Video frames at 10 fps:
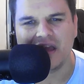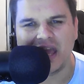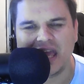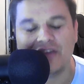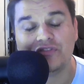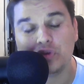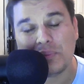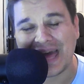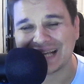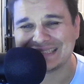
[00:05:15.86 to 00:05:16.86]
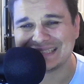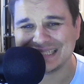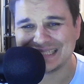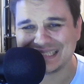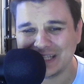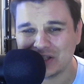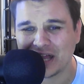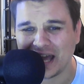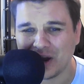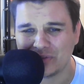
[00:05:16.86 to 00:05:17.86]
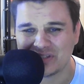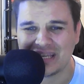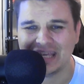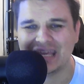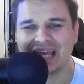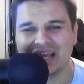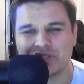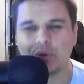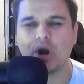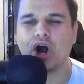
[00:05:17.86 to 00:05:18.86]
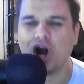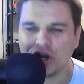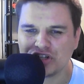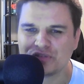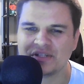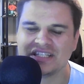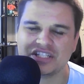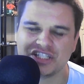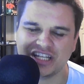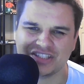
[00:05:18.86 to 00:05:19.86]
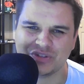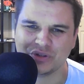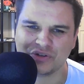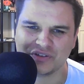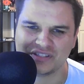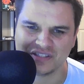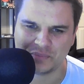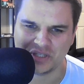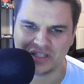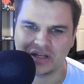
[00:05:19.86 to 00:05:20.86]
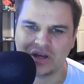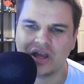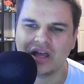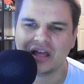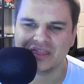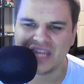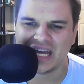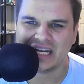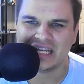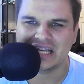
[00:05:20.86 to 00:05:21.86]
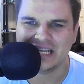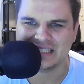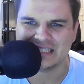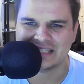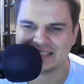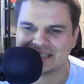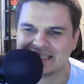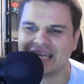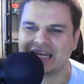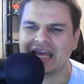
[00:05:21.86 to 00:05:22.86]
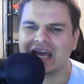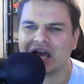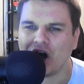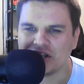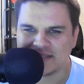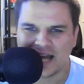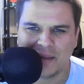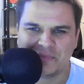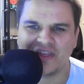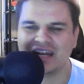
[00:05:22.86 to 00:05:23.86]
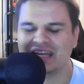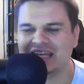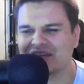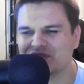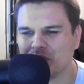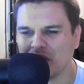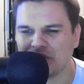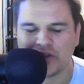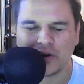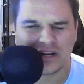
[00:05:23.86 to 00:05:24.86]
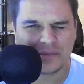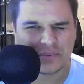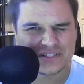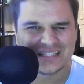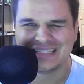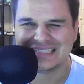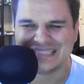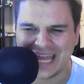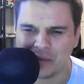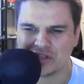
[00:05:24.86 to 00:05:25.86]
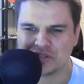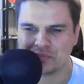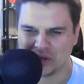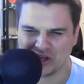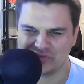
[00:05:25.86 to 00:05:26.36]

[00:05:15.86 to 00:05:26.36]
if you max that skill out, it gives you a 100% chance to increase the speed. That is insane. On top of that, it gives you a 30% damage buff,